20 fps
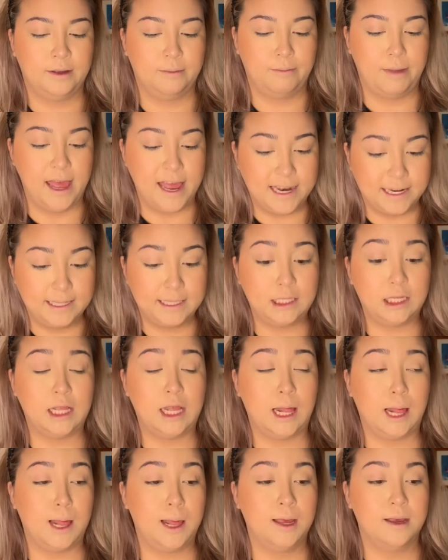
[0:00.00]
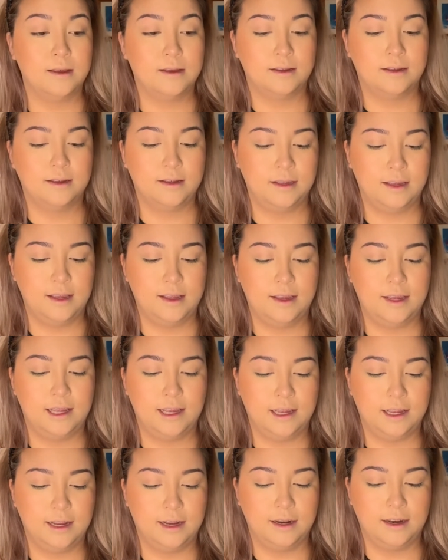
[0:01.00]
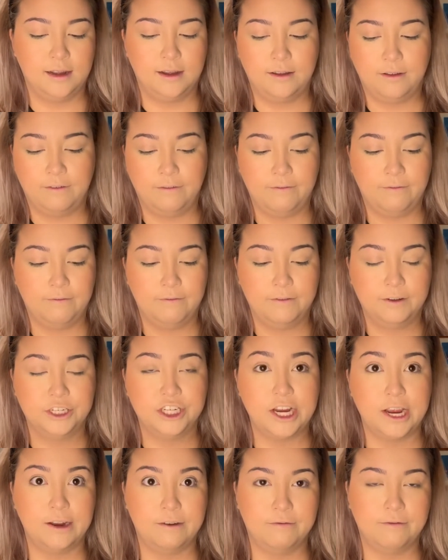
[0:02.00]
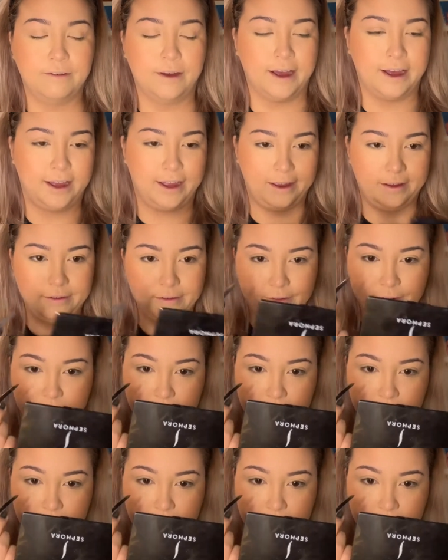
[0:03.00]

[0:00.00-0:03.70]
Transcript: Pencil in shade 5.